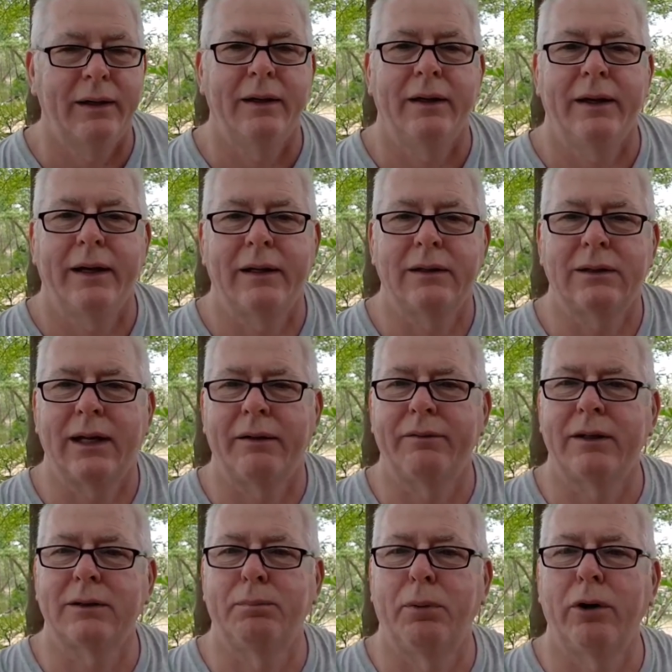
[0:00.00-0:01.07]
Yeah, I just have
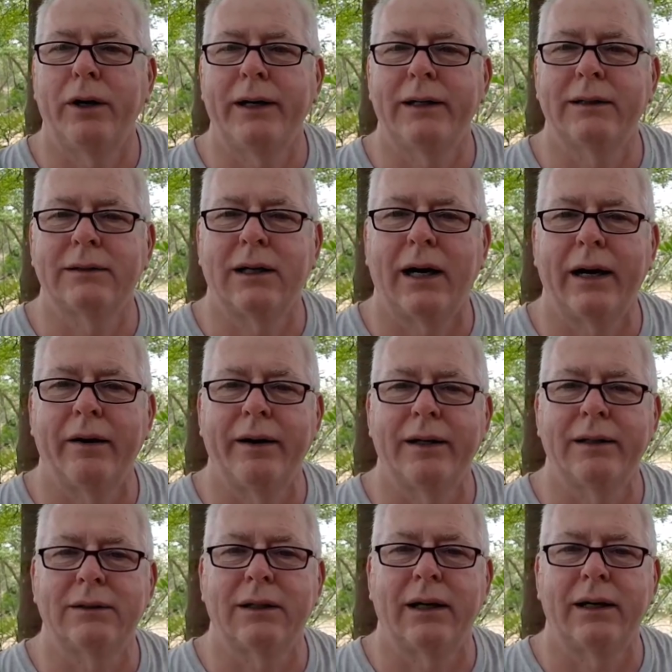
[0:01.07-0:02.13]
this burning desire
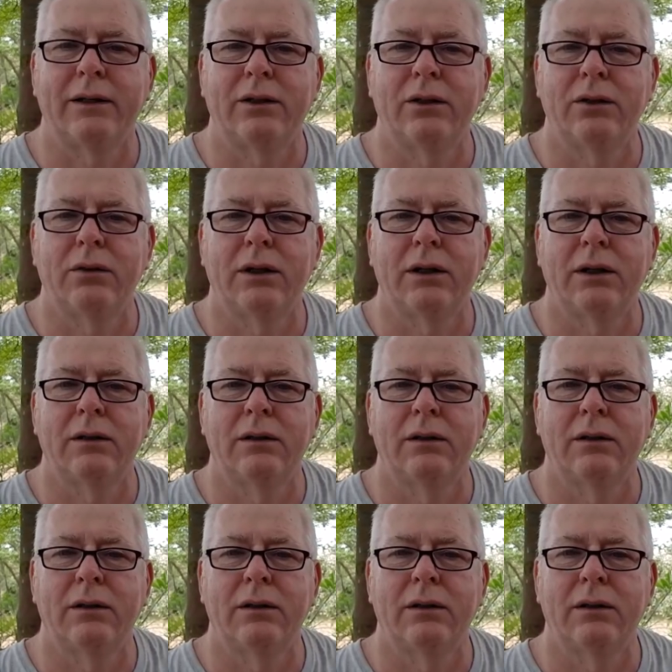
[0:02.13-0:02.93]
inside to